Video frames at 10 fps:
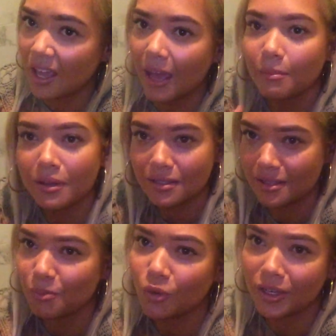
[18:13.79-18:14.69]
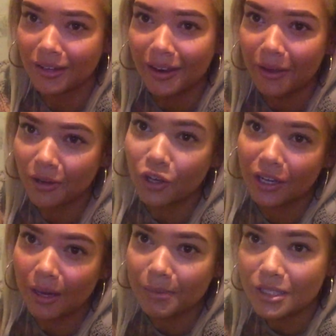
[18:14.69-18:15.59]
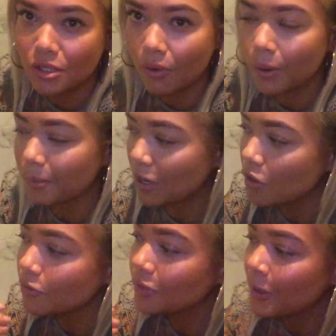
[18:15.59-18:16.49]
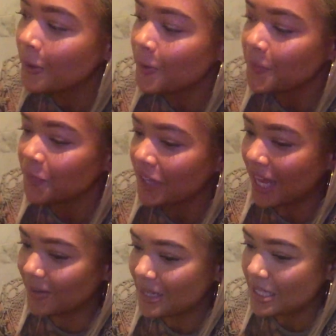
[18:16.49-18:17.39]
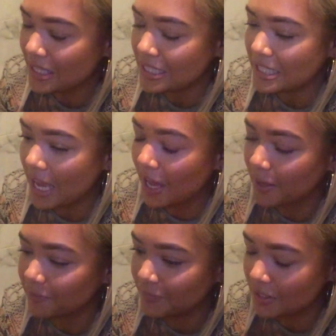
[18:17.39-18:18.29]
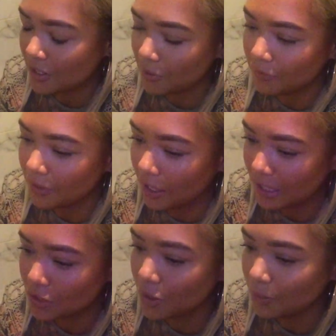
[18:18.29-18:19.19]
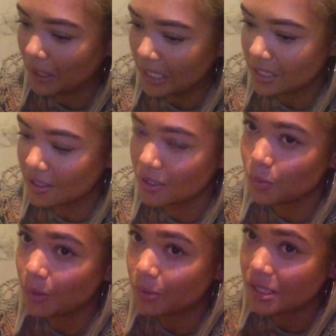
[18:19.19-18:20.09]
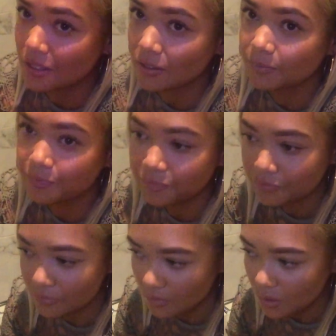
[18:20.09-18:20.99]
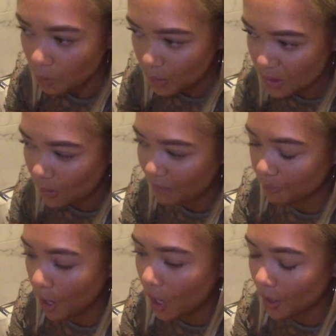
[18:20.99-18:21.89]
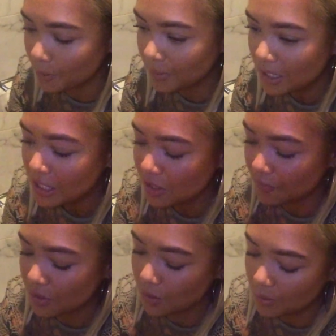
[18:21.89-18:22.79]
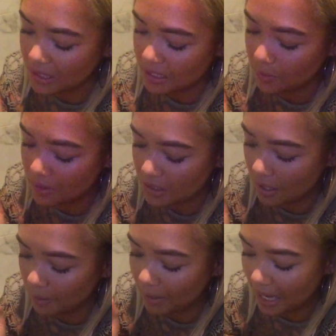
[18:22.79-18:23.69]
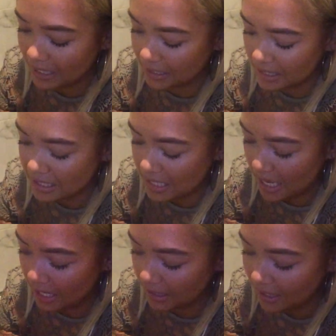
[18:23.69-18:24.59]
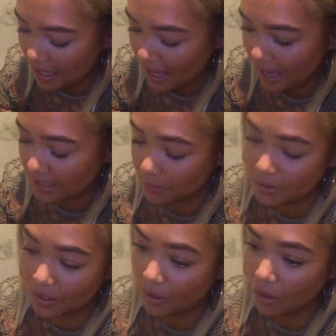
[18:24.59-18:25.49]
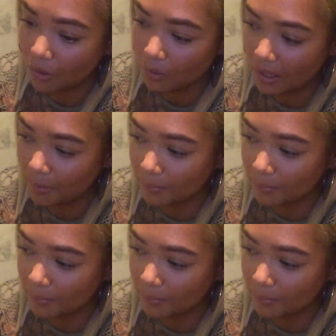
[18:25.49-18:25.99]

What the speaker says: and plus them walking in and out and looking at me is throwing me off. Anyway, so so for like 2 weeks, because we was away from home, so for 2 weeks he was like planning this thing, and he was like, oh,